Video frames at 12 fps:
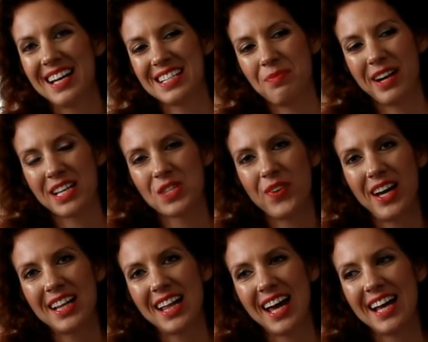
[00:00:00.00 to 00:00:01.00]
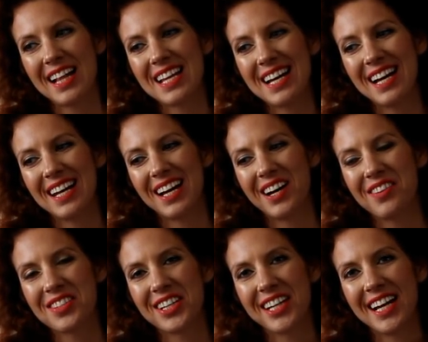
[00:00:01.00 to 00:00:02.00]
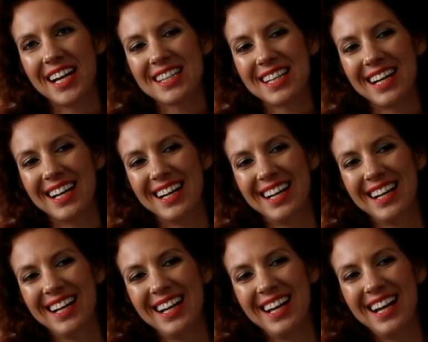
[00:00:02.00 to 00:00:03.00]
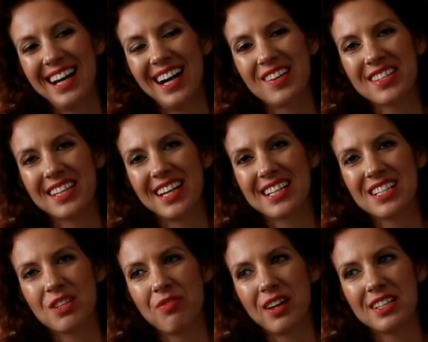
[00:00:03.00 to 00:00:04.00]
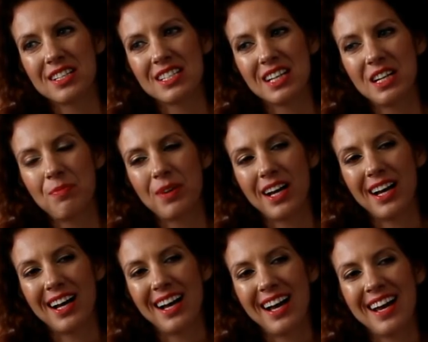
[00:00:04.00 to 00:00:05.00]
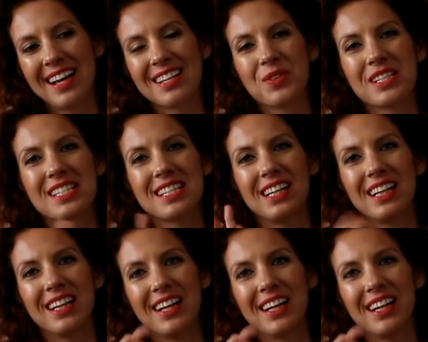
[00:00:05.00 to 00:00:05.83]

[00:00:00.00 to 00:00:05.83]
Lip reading: breastfed, and then after that she fell asleep, and she was still